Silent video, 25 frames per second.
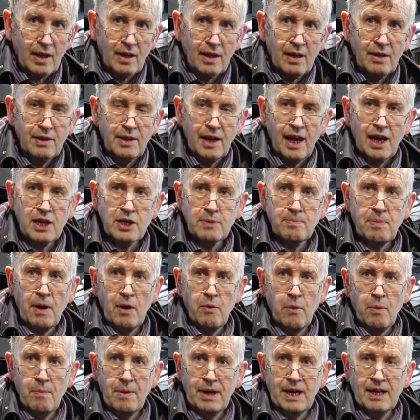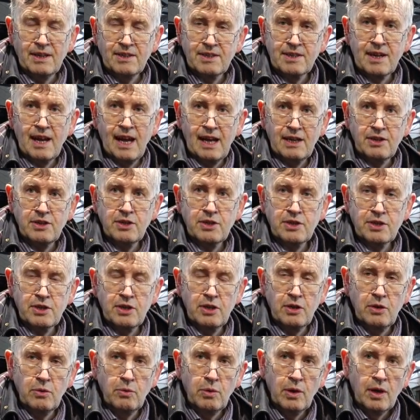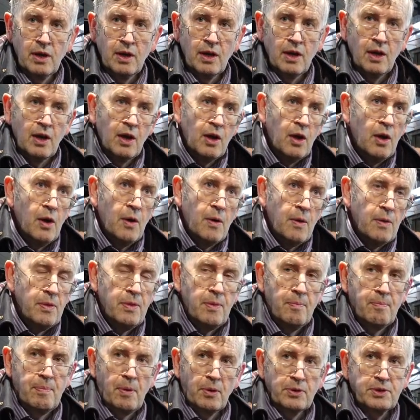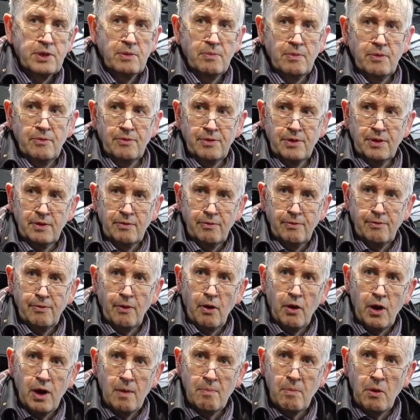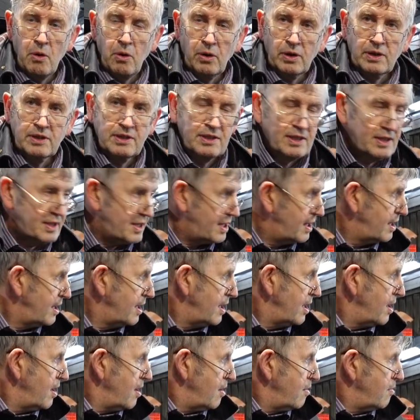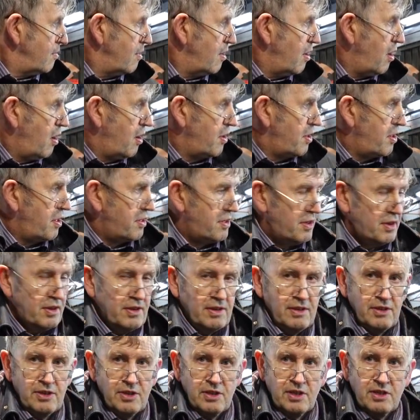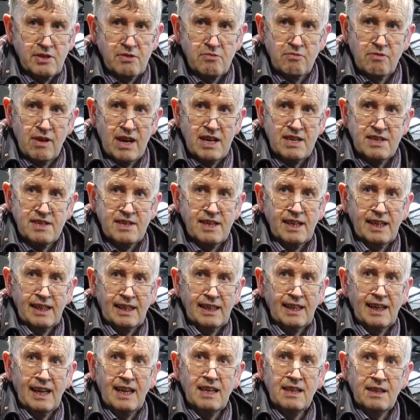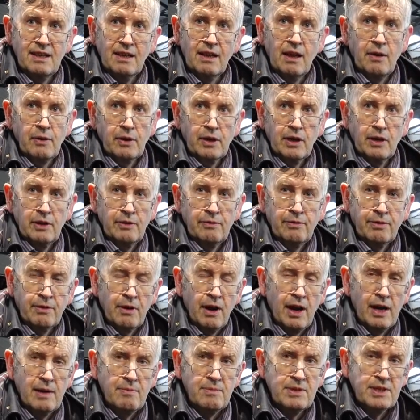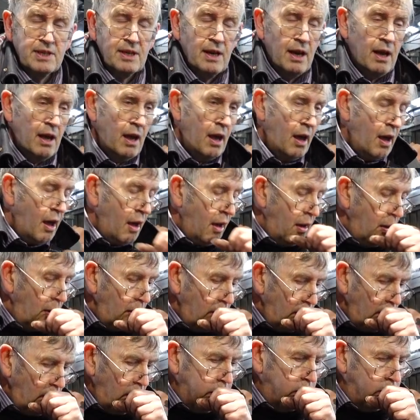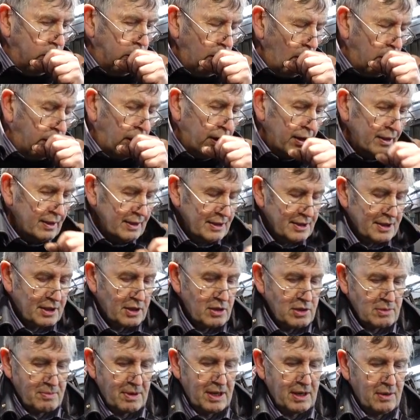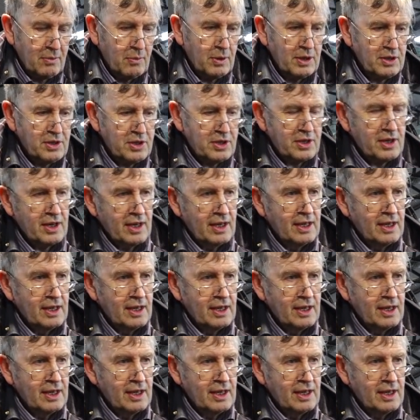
The ash pan will be attached to the bottom of the firebox rather than just resting in the loco frames. Excuse me, which